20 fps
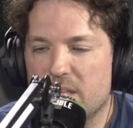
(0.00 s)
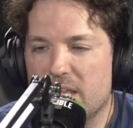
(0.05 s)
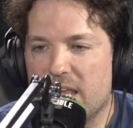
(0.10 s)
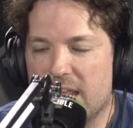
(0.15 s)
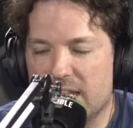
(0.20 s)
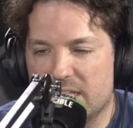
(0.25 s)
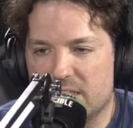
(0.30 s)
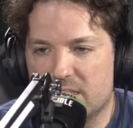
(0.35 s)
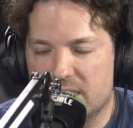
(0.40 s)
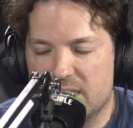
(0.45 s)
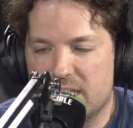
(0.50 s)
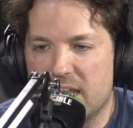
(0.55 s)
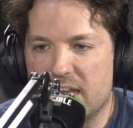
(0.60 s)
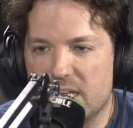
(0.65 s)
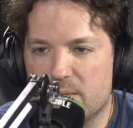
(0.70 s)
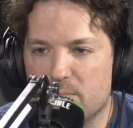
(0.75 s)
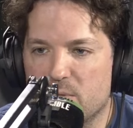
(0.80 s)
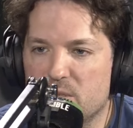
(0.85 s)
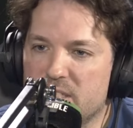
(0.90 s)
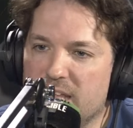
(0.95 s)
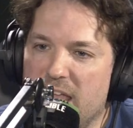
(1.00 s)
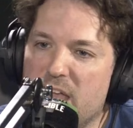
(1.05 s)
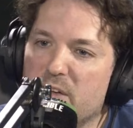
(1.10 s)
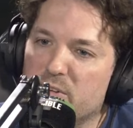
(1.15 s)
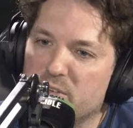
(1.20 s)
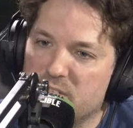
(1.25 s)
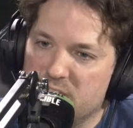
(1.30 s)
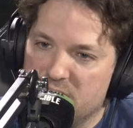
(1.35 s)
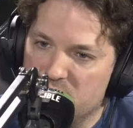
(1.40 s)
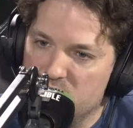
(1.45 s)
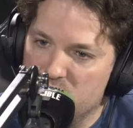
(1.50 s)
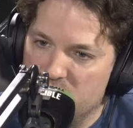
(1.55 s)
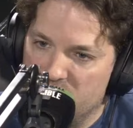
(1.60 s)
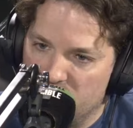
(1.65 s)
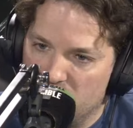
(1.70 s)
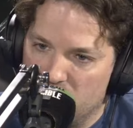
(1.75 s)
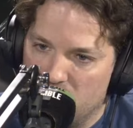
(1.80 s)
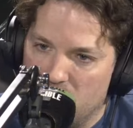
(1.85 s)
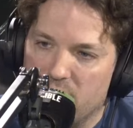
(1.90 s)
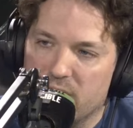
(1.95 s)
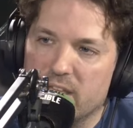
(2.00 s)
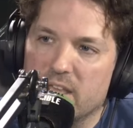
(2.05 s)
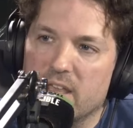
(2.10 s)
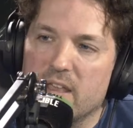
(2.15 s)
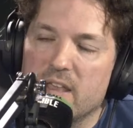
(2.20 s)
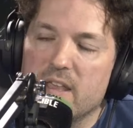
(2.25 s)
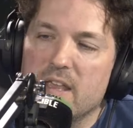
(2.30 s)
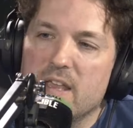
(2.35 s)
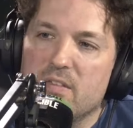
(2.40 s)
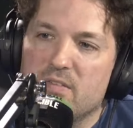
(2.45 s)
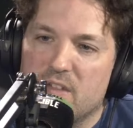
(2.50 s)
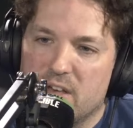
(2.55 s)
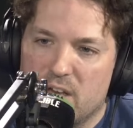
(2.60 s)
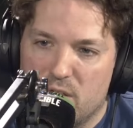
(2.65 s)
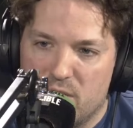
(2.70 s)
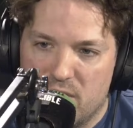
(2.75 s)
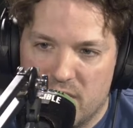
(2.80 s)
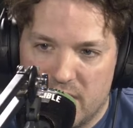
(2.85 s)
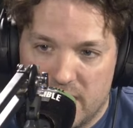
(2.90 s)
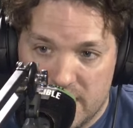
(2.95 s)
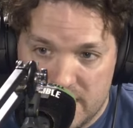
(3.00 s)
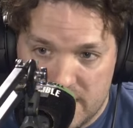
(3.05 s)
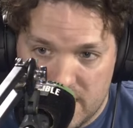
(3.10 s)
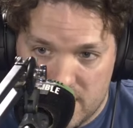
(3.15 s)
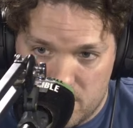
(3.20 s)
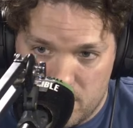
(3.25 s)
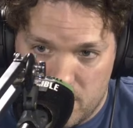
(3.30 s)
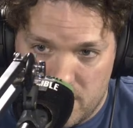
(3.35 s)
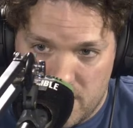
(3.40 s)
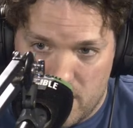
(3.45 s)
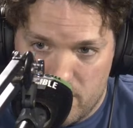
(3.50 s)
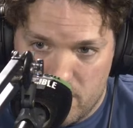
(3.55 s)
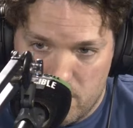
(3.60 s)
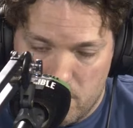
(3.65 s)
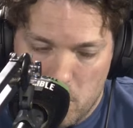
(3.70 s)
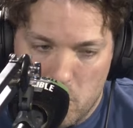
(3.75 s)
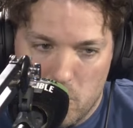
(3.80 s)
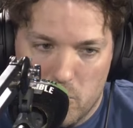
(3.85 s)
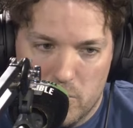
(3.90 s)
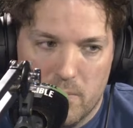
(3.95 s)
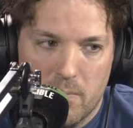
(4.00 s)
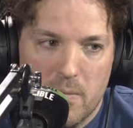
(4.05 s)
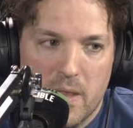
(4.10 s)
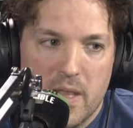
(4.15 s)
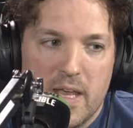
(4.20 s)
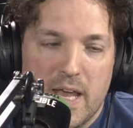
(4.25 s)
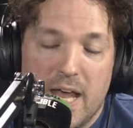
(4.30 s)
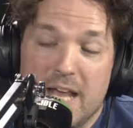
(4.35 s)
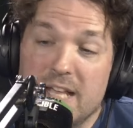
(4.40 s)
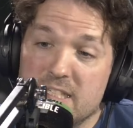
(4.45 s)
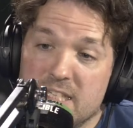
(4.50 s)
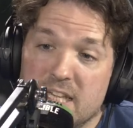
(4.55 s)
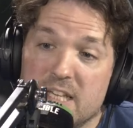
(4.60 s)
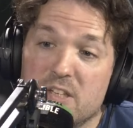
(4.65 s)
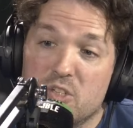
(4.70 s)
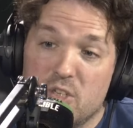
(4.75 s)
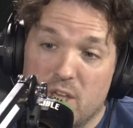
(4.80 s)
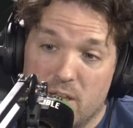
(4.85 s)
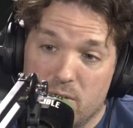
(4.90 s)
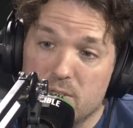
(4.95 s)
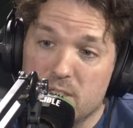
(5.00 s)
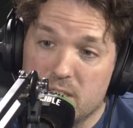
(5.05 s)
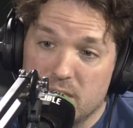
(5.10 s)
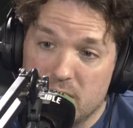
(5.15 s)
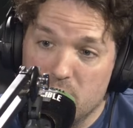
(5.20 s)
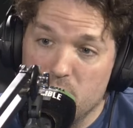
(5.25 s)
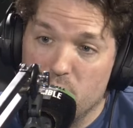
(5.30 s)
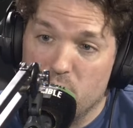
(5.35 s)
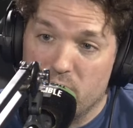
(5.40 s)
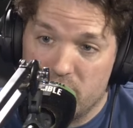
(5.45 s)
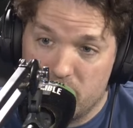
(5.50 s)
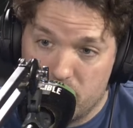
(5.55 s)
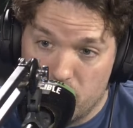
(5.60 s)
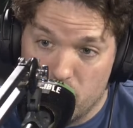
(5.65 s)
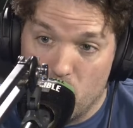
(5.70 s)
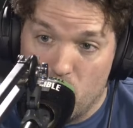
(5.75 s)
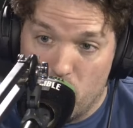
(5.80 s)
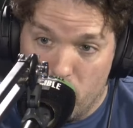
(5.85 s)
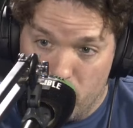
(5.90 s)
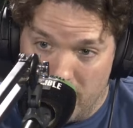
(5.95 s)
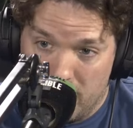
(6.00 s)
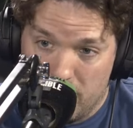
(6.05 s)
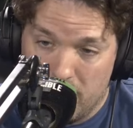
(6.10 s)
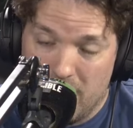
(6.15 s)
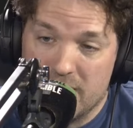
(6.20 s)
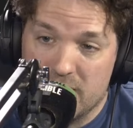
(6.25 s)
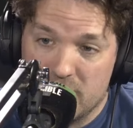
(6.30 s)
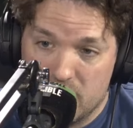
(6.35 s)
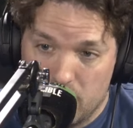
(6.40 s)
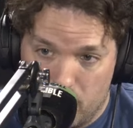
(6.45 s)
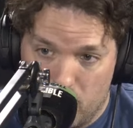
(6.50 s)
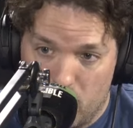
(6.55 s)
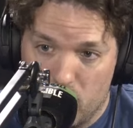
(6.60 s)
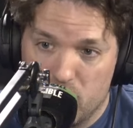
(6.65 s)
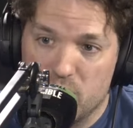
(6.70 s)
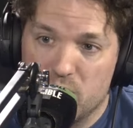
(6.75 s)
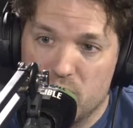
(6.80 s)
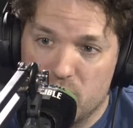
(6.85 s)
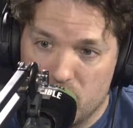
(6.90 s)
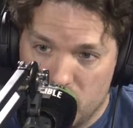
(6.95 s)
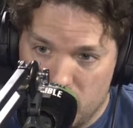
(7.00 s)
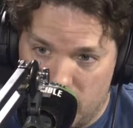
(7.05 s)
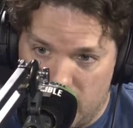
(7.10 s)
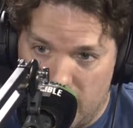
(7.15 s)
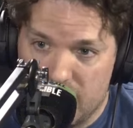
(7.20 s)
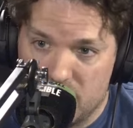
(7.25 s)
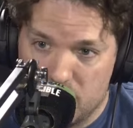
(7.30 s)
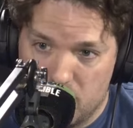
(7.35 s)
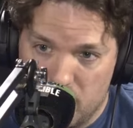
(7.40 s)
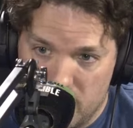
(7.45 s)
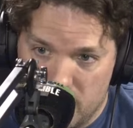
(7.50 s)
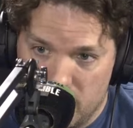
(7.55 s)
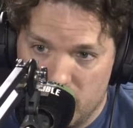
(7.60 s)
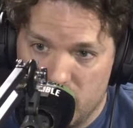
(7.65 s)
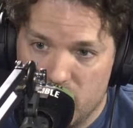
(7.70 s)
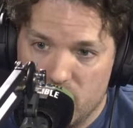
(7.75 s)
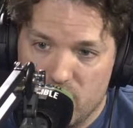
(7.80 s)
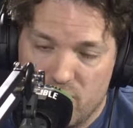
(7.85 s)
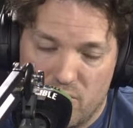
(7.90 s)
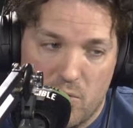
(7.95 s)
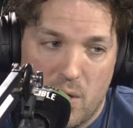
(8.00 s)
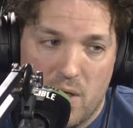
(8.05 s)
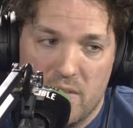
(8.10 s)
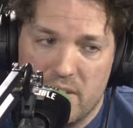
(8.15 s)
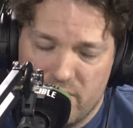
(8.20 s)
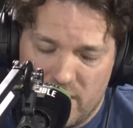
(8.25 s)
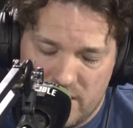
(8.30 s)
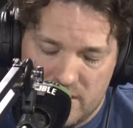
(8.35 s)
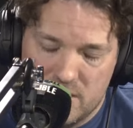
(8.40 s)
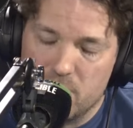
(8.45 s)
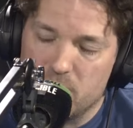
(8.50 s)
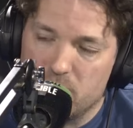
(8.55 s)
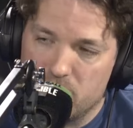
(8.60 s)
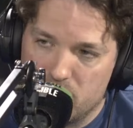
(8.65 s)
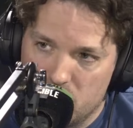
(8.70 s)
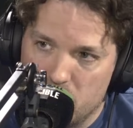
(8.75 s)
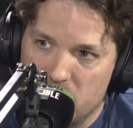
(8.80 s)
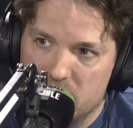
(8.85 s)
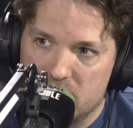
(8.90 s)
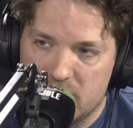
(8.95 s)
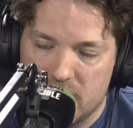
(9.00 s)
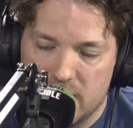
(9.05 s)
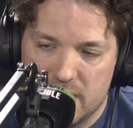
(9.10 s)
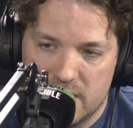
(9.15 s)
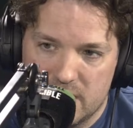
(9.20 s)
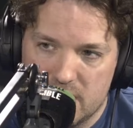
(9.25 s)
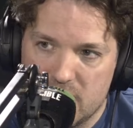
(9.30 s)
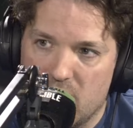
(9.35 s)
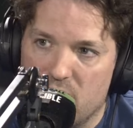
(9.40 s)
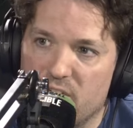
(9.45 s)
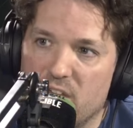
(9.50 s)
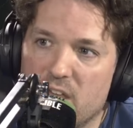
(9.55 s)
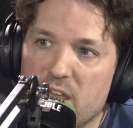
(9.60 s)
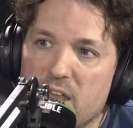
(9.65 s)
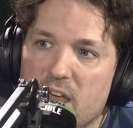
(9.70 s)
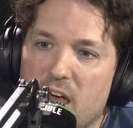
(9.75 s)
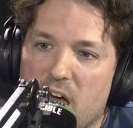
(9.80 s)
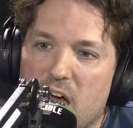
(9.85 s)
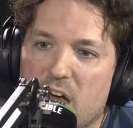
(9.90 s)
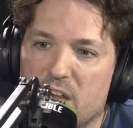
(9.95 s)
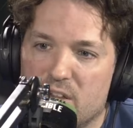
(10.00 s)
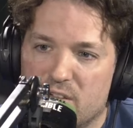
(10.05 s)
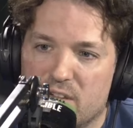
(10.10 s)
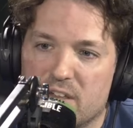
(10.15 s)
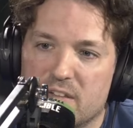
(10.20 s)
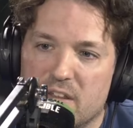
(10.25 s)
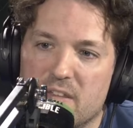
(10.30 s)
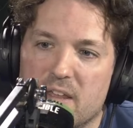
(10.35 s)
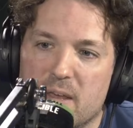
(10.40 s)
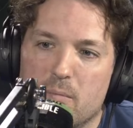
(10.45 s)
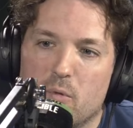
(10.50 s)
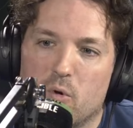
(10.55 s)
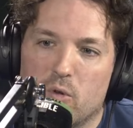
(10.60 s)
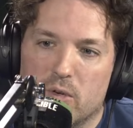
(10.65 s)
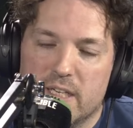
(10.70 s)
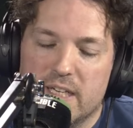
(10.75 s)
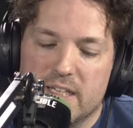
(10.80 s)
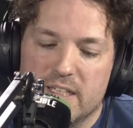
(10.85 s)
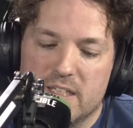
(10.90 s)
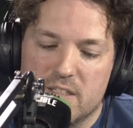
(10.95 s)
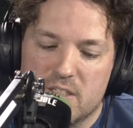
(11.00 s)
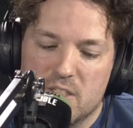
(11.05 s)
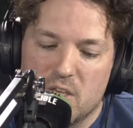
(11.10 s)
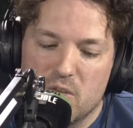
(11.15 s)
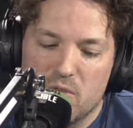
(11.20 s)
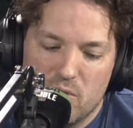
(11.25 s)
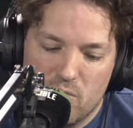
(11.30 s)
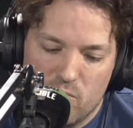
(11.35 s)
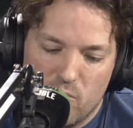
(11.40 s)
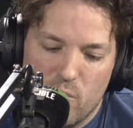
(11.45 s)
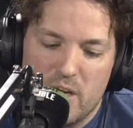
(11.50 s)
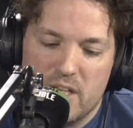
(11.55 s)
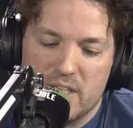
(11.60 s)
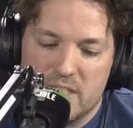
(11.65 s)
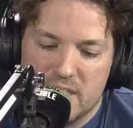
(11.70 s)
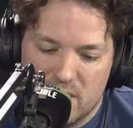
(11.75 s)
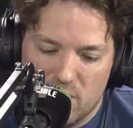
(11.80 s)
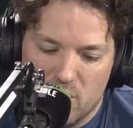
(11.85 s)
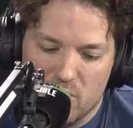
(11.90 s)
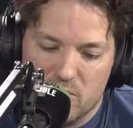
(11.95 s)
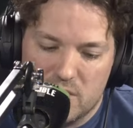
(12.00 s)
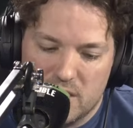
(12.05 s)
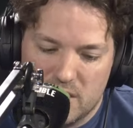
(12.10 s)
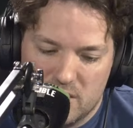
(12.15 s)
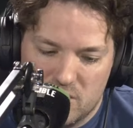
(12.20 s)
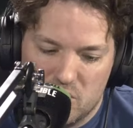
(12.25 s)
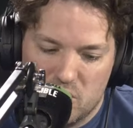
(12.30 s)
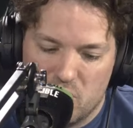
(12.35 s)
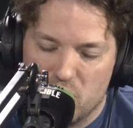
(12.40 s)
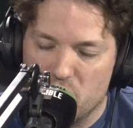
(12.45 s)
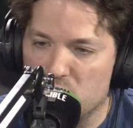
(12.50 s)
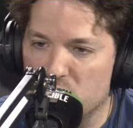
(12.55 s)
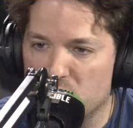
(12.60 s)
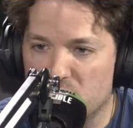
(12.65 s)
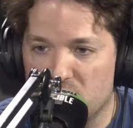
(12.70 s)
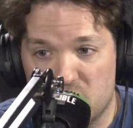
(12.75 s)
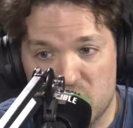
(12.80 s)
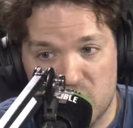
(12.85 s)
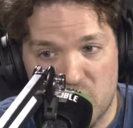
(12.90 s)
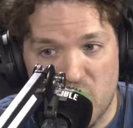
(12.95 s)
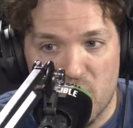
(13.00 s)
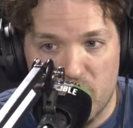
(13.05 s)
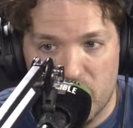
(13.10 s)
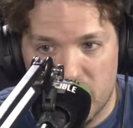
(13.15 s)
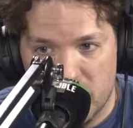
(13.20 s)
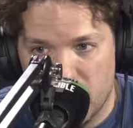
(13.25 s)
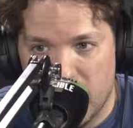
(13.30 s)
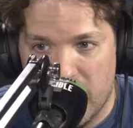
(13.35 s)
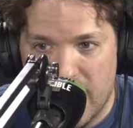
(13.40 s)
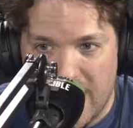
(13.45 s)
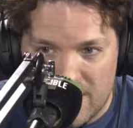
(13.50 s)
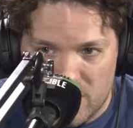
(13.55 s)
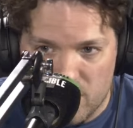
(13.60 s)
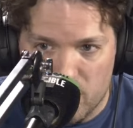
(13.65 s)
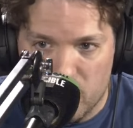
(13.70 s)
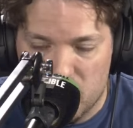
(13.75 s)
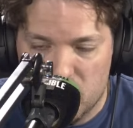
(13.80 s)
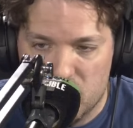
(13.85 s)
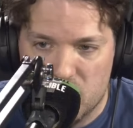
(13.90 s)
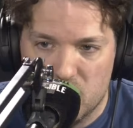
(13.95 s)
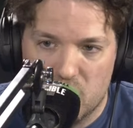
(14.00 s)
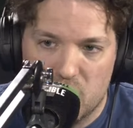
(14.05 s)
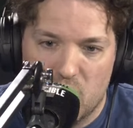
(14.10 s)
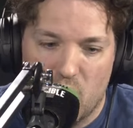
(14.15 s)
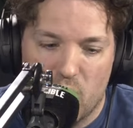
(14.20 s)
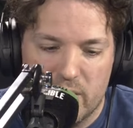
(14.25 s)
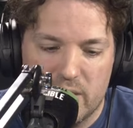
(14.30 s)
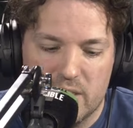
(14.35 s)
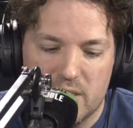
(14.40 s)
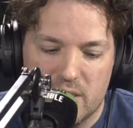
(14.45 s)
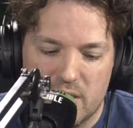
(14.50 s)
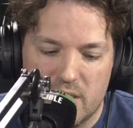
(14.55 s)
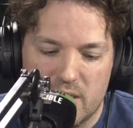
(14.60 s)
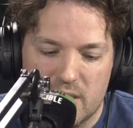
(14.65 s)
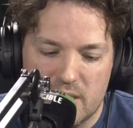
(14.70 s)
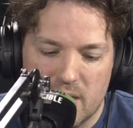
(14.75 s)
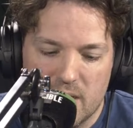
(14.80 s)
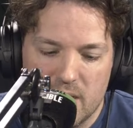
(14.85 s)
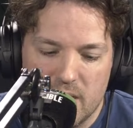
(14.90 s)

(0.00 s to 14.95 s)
entertainment heritage, if you like, then I think it does become important. At say Chelsea, where it's more pragmatic approach has been for a while, they've had some some entertaining stuff. I think that they're more lenient. So when I say context is crucial, there's so many elements that go into this.